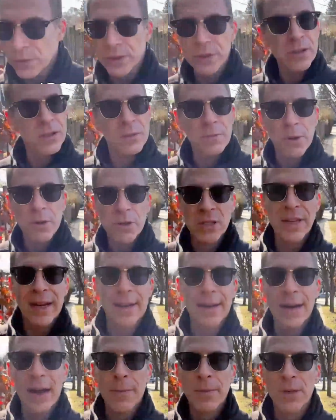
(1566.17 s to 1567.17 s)
It's the most
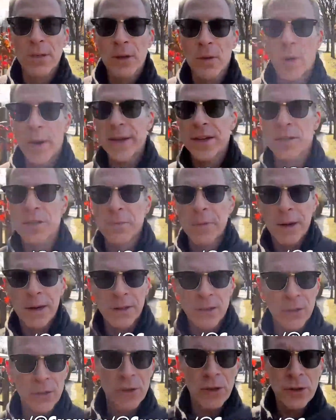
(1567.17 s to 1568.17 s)
economical way to
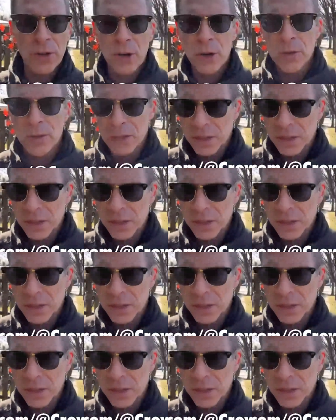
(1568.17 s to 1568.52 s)
sponsor the show, as